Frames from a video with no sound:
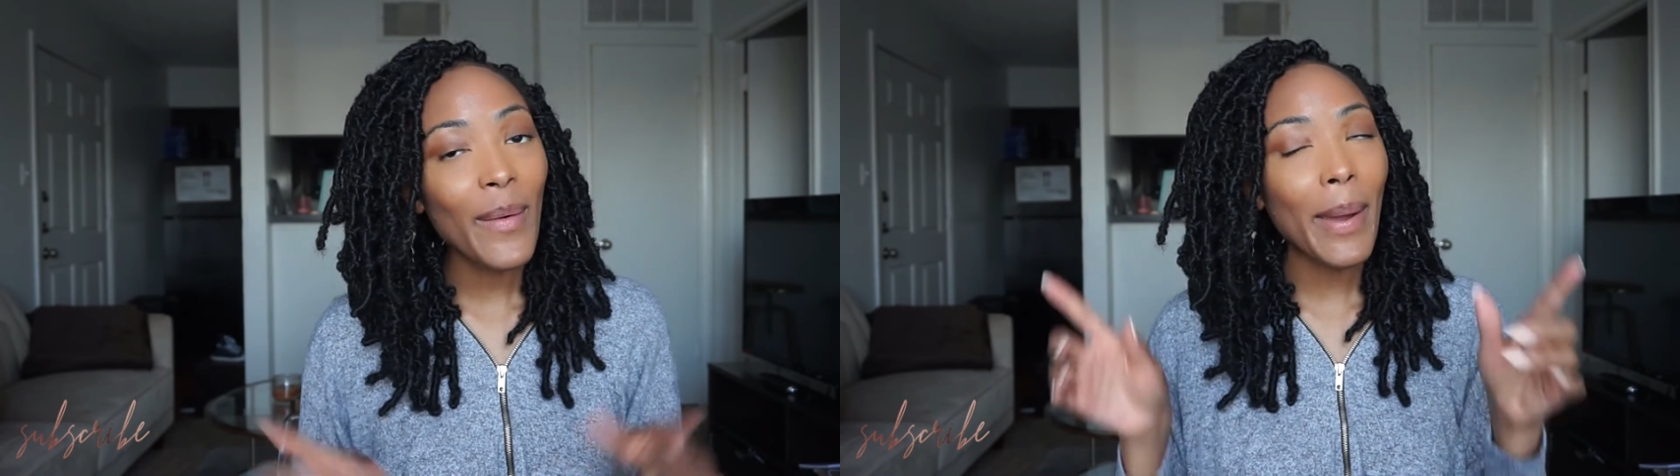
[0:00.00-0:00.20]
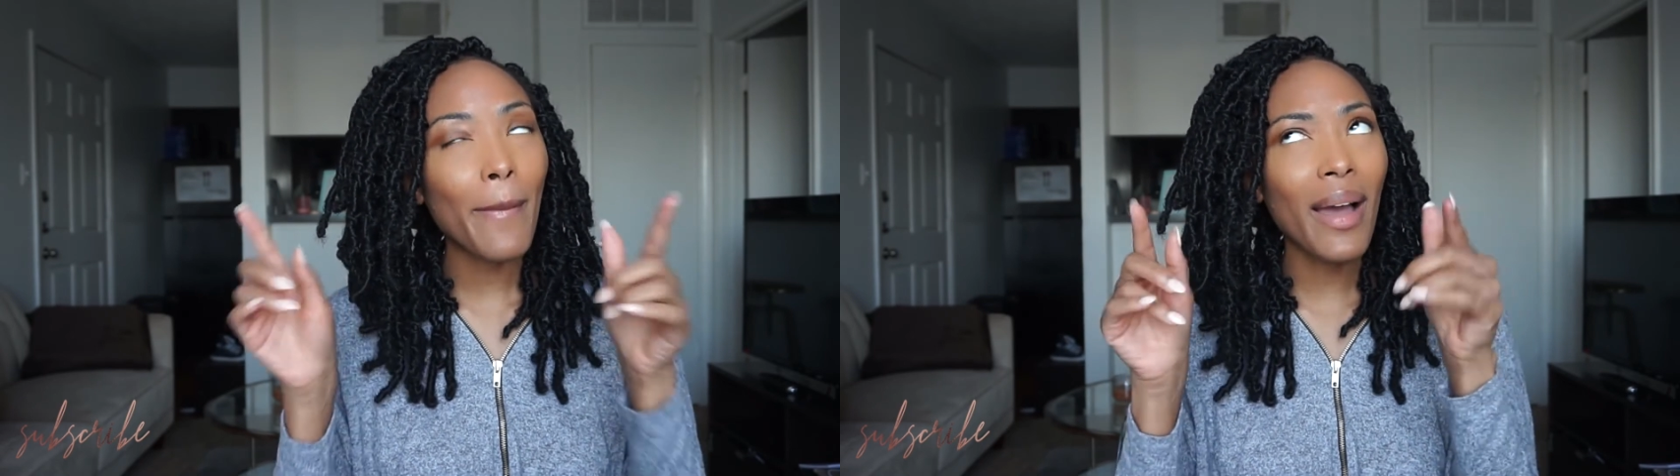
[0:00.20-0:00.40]

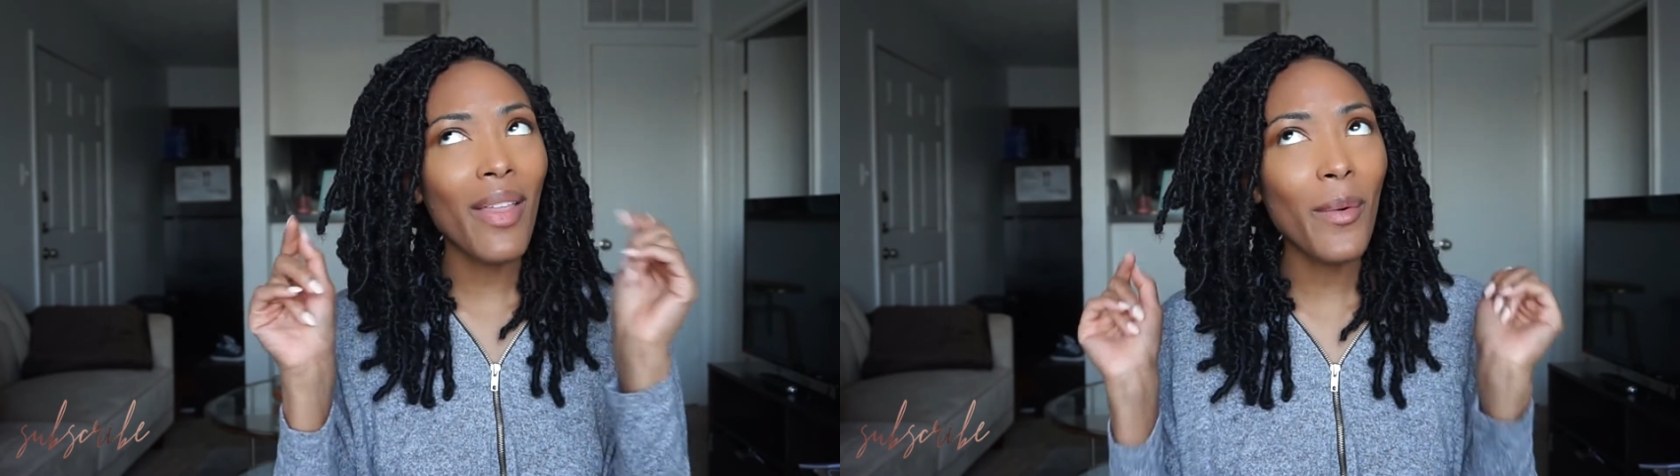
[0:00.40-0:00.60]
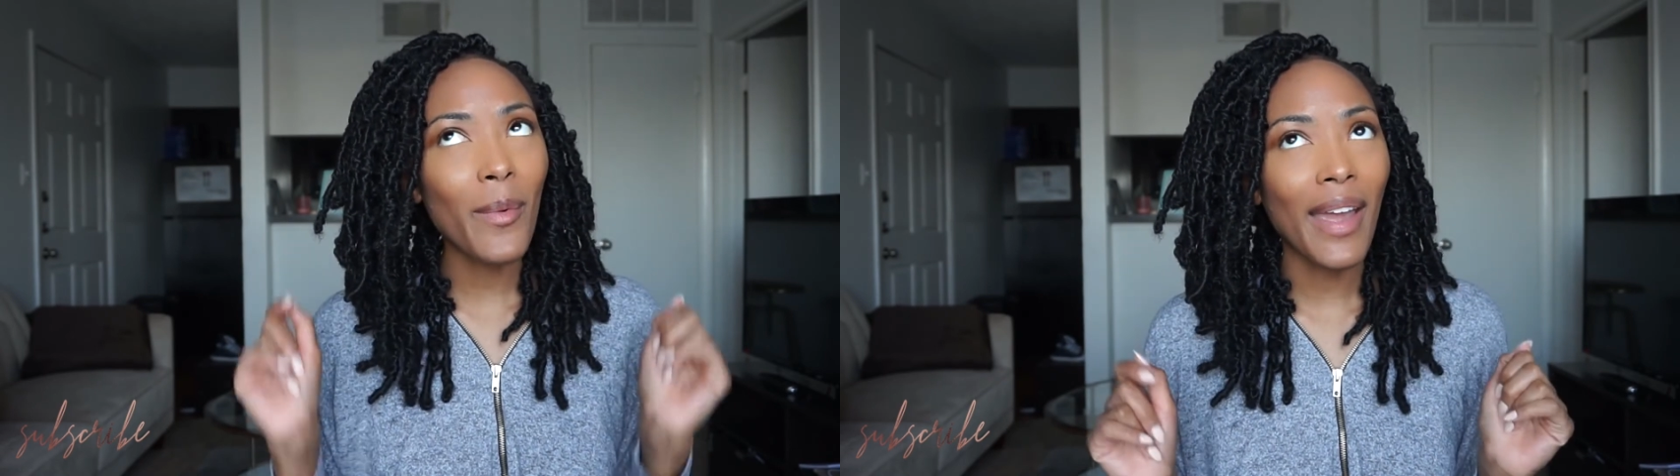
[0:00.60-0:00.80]
And by
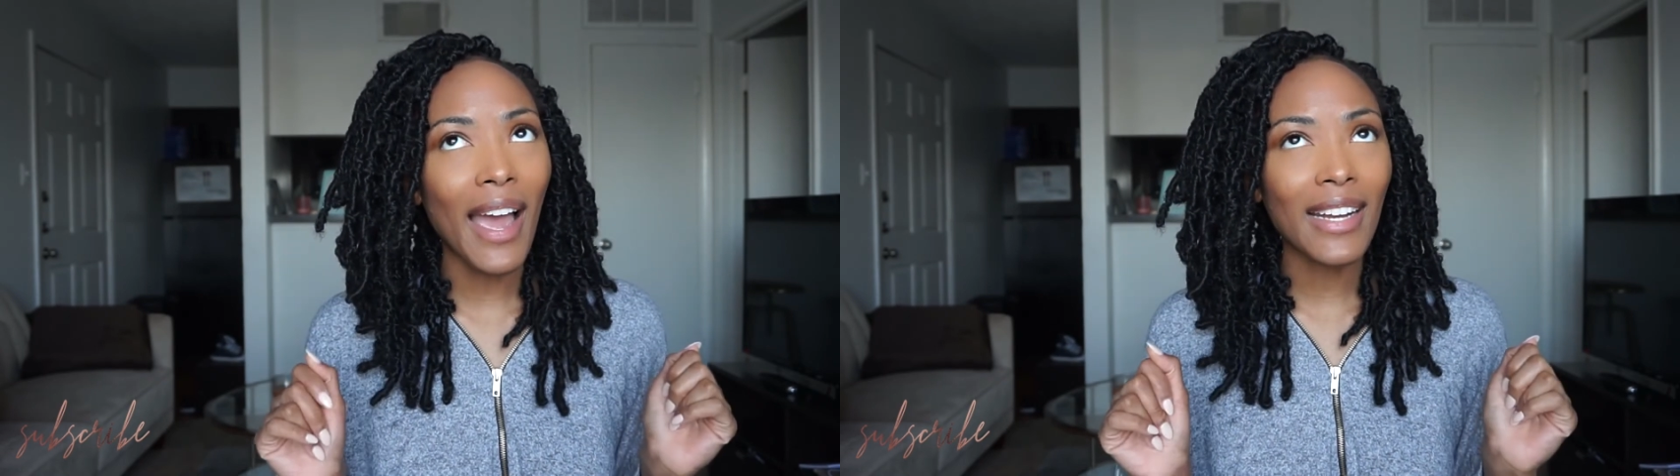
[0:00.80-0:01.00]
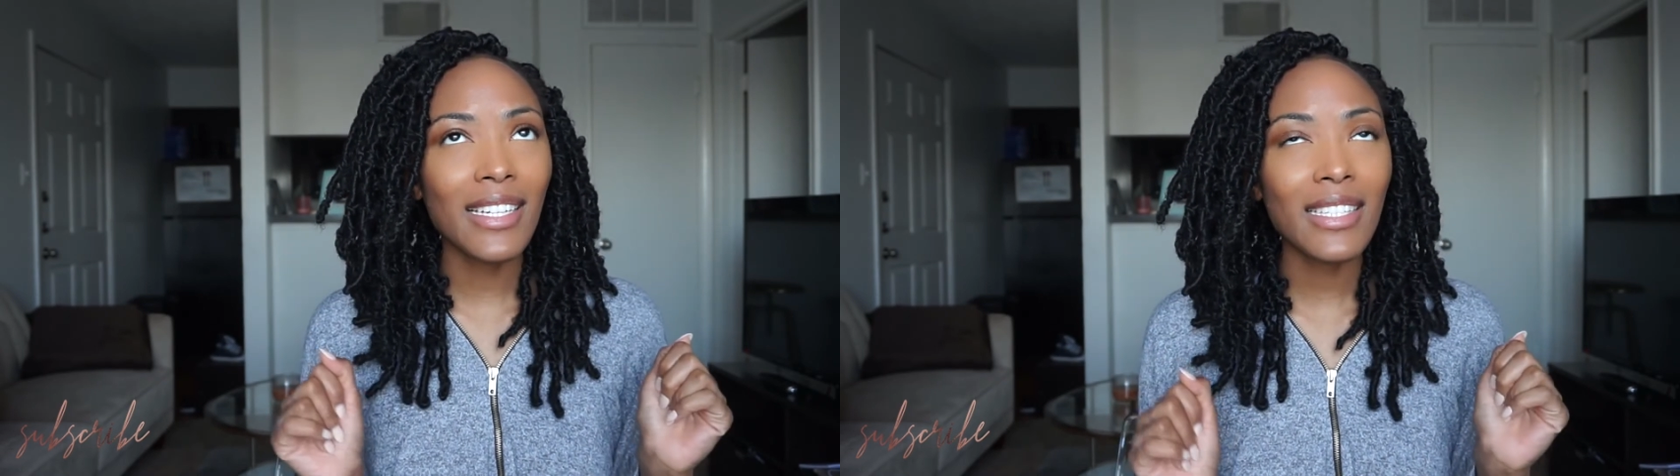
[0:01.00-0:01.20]
the way,
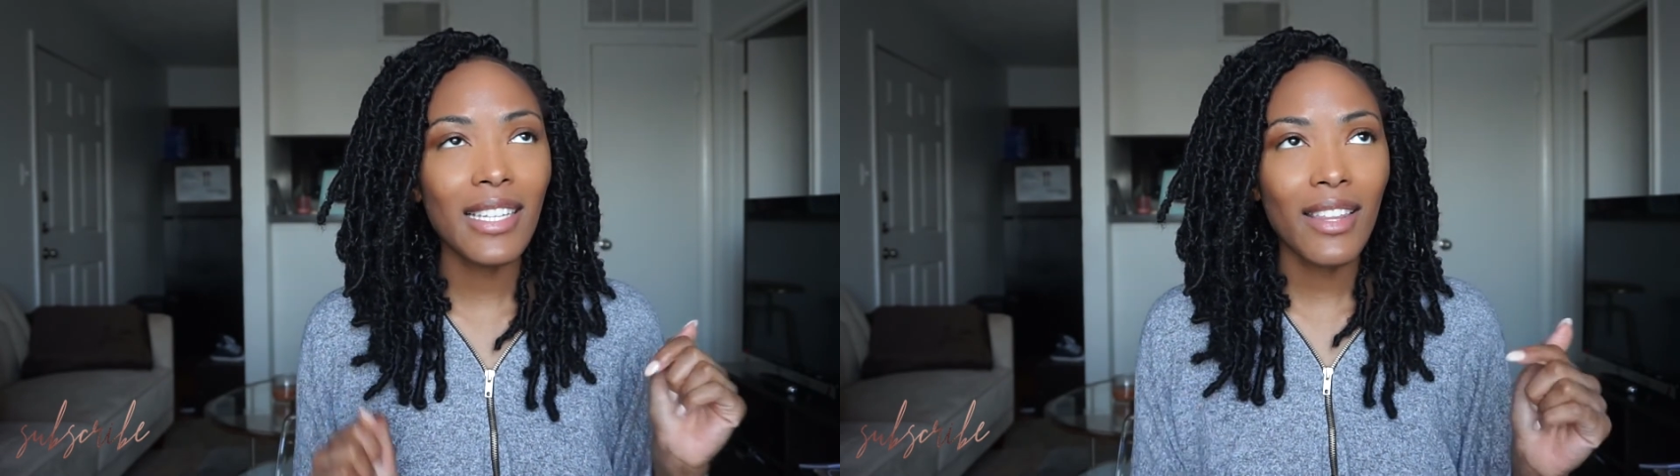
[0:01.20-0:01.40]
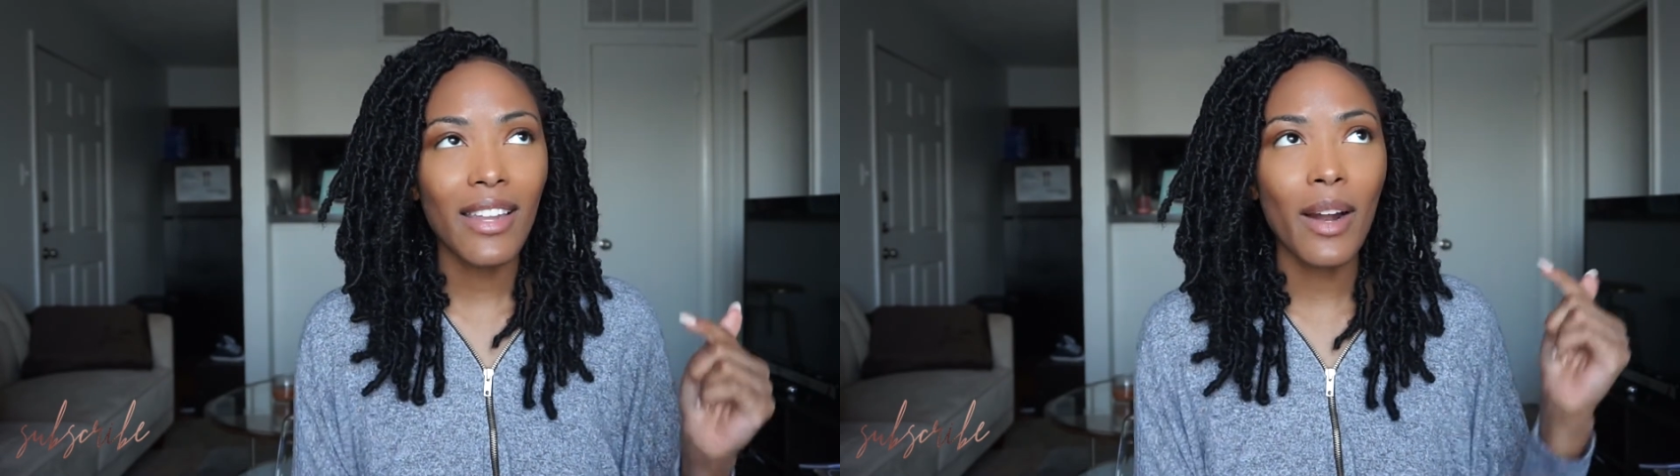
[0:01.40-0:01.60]
I did
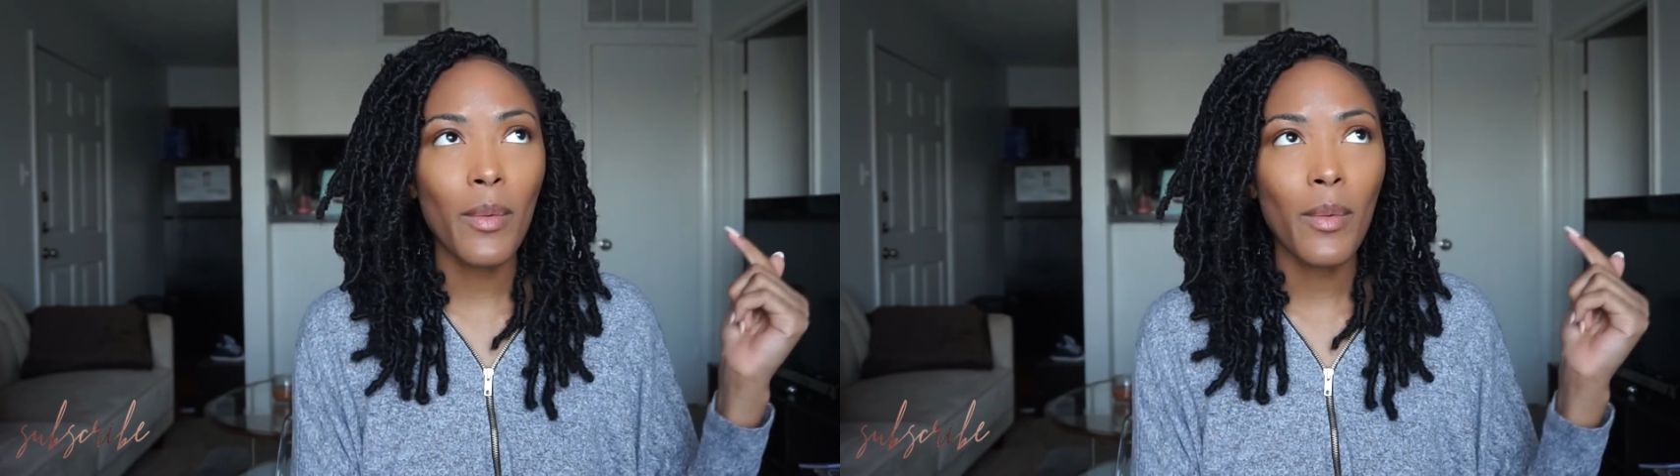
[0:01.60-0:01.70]
say that I